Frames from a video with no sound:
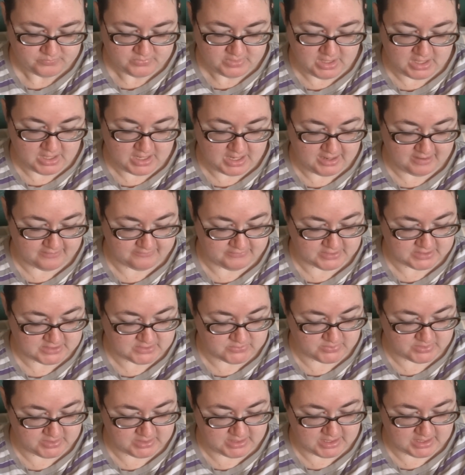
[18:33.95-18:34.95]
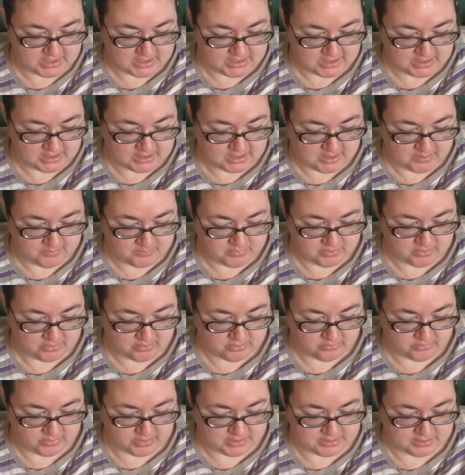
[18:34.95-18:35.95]
And I have this one kitted up
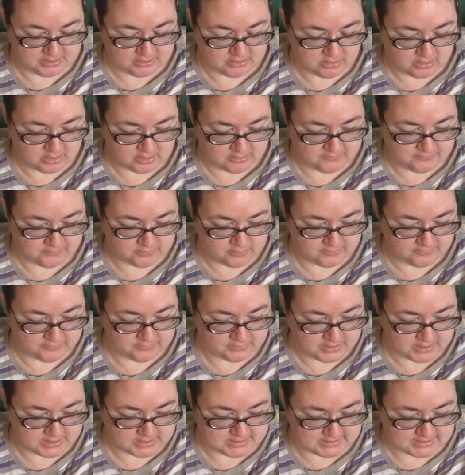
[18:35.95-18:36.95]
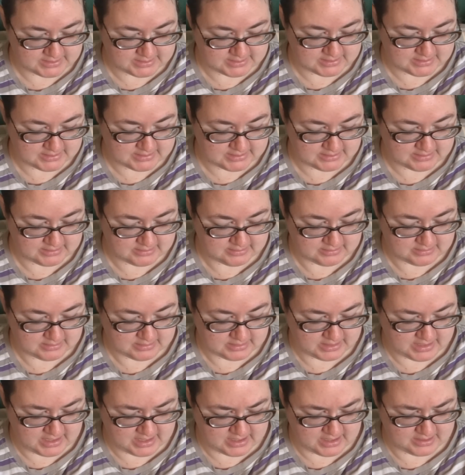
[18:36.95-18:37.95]
with the called for flosses.
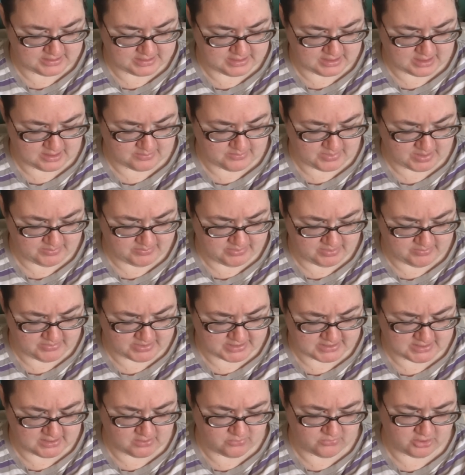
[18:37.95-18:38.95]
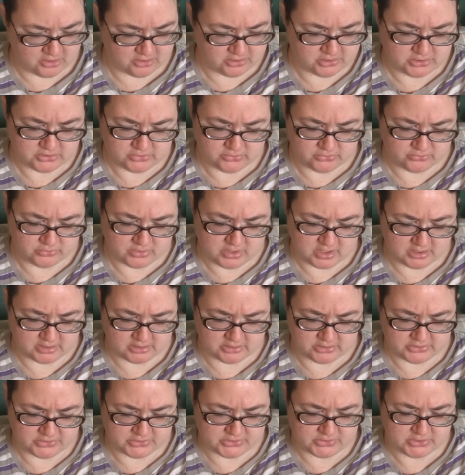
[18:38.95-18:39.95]
Again, I think I might be missing one or two
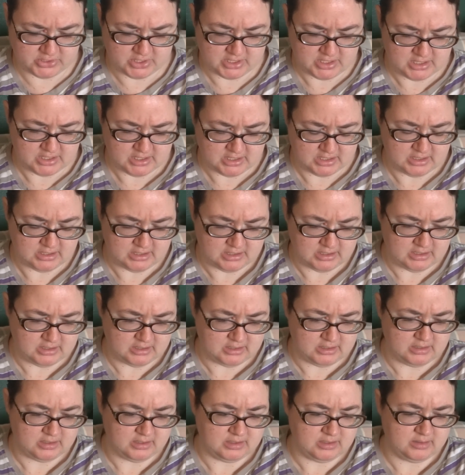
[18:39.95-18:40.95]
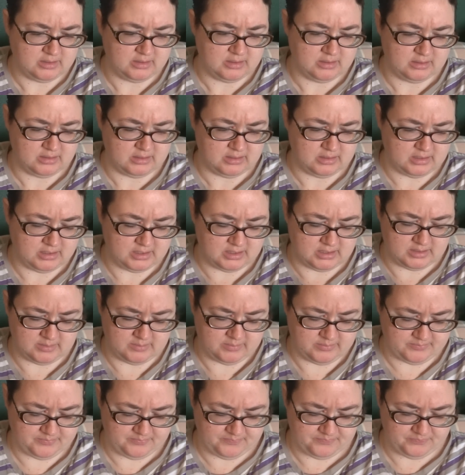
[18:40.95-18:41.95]
colors.
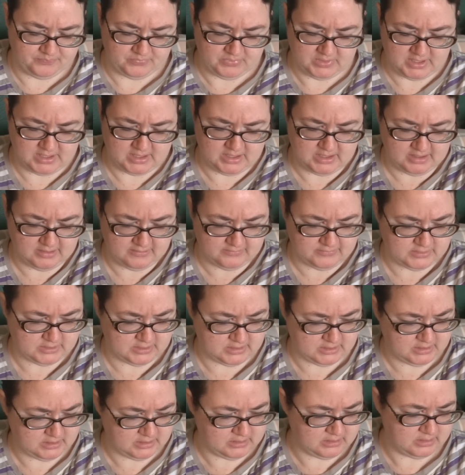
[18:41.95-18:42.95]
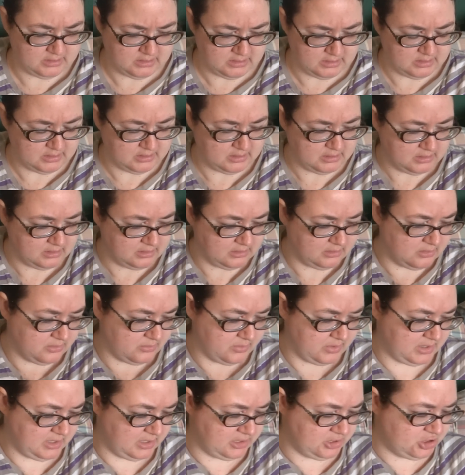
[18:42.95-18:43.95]
Um, and I have to go
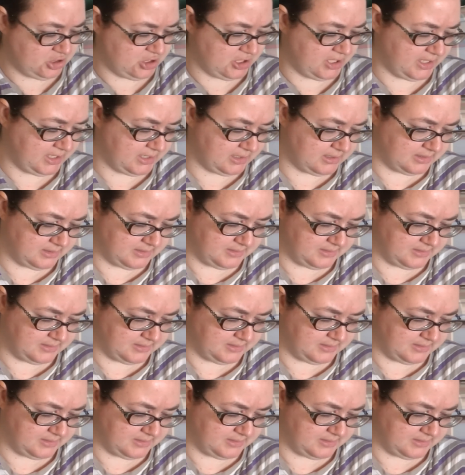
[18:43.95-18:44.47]
in and check.